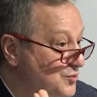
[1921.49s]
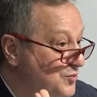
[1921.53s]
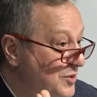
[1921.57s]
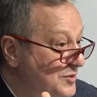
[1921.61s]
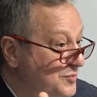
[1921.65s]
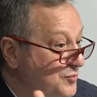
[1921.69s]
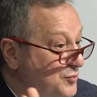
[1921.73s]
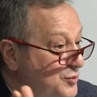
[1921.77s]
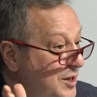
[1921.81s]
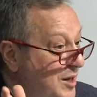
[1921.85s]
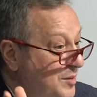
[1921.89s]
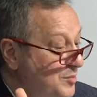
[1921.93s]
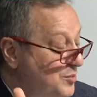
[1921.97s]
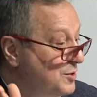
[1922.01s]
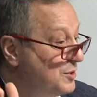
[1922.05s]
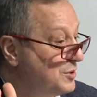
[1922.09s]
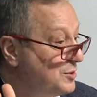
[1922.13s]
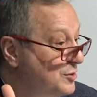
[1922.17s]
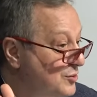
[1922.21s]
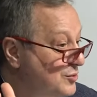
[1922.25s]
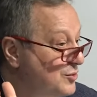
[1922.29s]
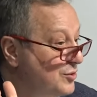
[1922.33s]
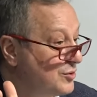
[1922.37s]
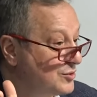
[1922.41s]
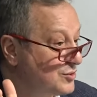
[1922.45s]
What would happen in
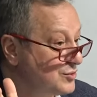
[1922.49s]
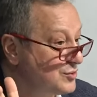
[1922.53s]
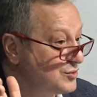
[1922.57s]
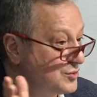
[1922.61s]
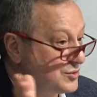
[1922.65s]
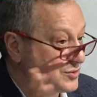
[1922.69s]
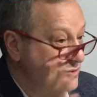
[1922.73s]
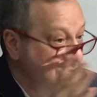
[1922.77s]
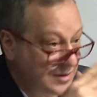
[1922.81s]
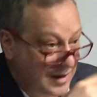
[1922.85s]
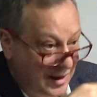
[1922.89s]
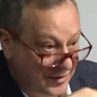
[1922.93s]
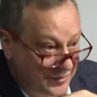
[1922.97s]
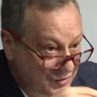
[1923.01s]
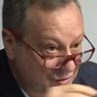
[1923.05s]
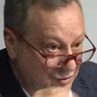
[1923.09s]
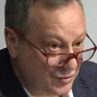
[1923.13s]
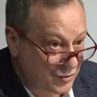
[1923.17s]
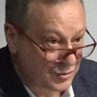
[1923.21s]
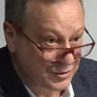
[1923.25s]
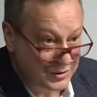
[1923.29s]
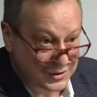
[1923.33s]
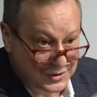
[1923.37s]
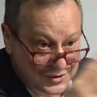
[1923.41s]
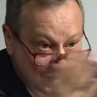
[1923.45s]
the Caucasus after
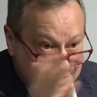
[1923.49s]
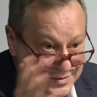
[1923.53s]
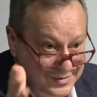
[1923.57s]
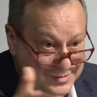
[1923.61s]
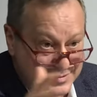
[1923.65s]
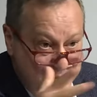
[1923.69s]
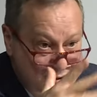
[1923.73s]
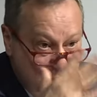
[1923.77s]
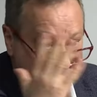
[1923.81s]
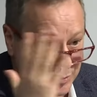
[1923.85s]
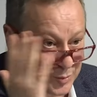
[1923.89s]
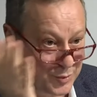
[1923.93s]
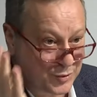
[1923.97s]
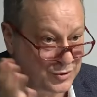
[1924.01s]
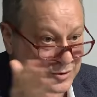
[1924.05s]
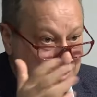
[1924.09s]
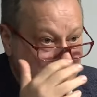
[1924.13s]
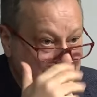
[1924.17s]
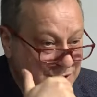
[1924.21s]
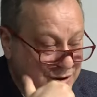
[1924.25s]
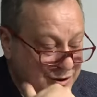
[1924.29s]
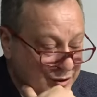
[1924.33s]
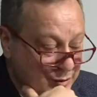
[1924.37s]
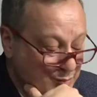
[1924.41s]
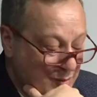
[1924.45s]
all this
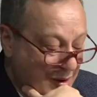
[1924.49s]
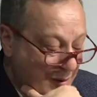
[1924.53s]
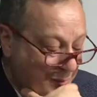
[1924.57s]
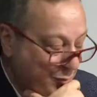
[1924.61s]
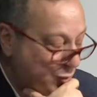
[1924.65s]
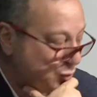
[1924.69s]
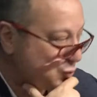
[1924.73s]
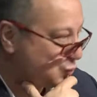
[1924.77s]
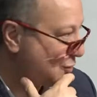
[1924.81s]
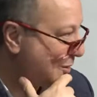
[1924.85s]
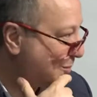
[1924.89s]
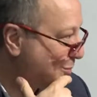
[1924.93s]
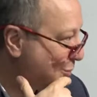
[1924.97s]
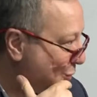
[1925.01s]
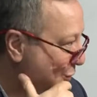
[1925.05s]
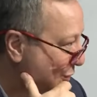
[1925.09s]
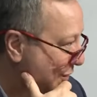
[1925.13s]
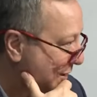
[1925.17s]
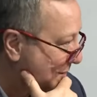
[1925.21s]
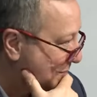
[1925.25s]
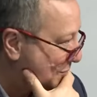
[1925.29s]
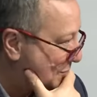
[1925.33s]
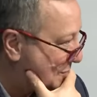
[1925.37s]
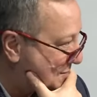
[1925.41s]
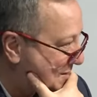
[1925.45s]
geopolitical mumbo-jumbo,
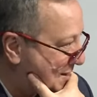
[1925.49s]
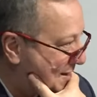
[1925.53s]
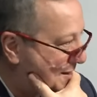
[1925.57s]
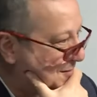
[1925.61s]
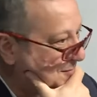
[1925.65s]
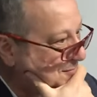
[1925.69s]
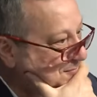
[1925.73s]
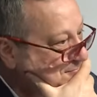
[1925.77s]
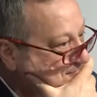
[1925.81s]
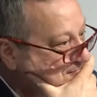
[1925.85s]
let me say?